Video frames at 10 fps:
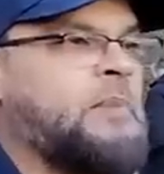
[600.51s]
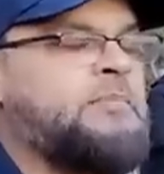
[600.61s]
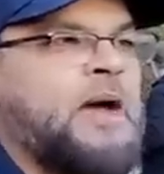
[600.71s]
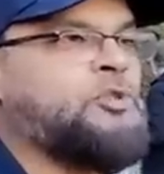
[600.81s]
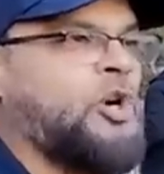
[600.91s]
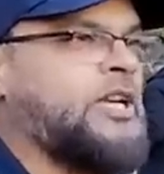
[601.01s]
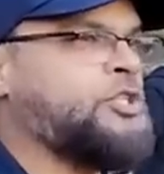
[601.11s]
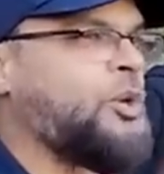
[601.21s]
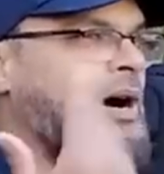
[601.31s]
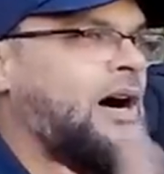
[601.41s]
Maybe I'm
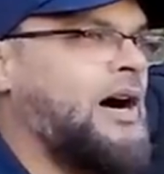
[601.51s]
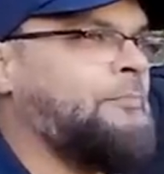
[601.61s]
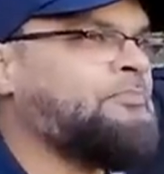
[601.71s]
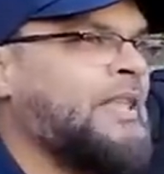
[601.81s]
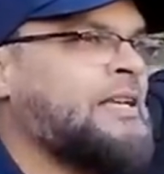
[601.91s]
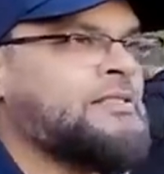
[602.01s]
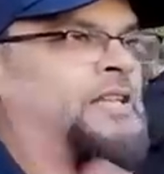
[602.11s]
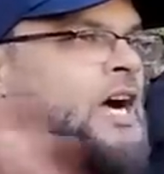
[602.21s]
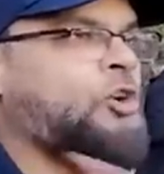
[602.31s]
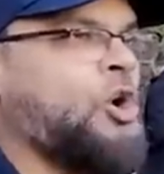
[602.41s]
talking to a, um,
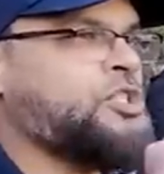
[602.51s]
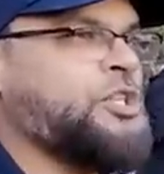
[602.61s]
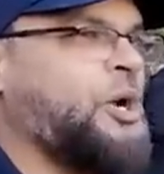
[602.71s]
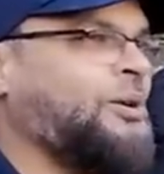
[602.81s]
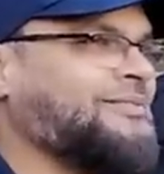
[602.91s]
a ghost, you know?